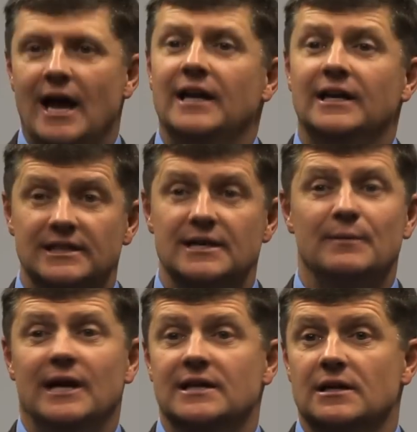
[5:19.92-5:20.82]
and it
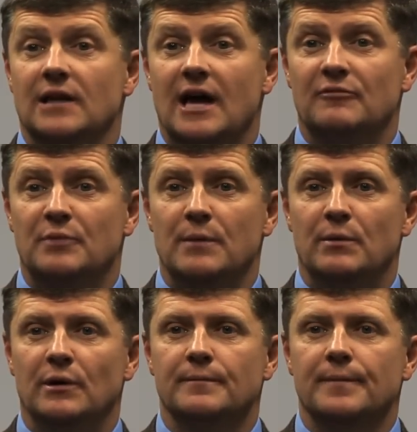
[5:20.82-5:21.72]
intimidates a lot of
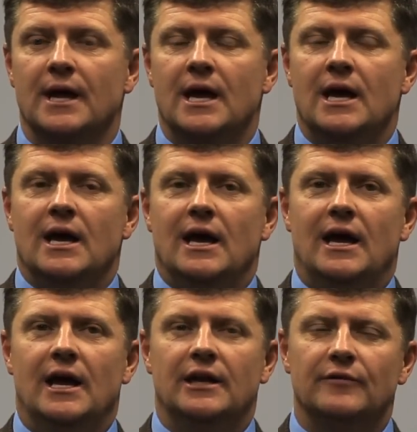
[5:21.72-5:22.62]
people.
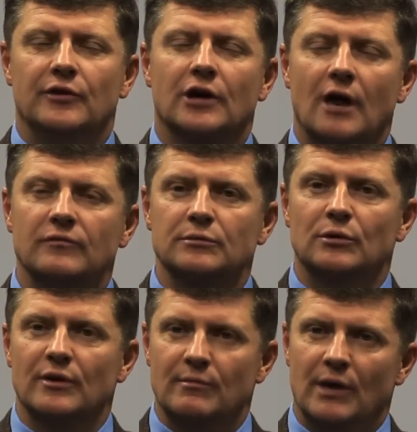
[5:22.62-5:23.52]
And if you're
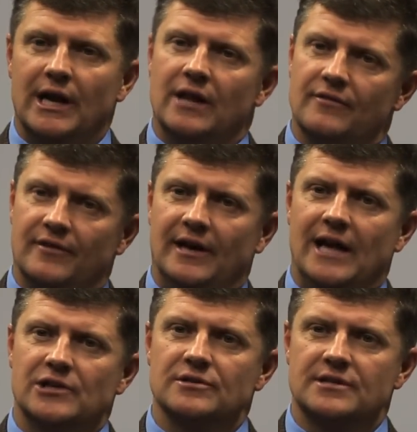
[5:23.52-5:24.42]
comfortable with money and the
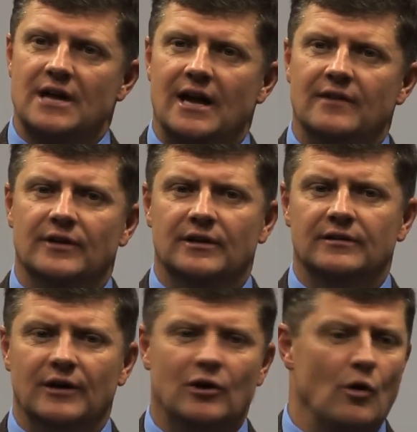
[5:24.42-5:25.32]
financial side of a,
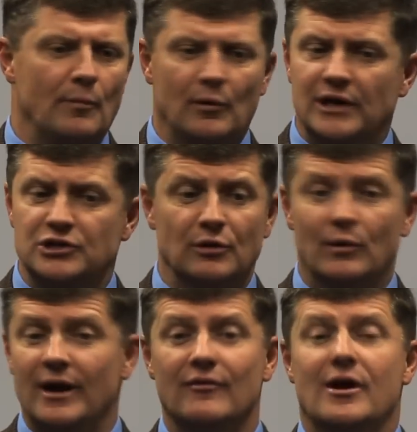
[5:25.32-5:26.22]
a corporation or
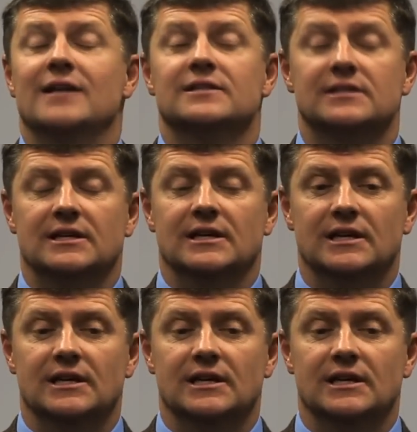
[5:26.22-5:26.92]
whatever entity it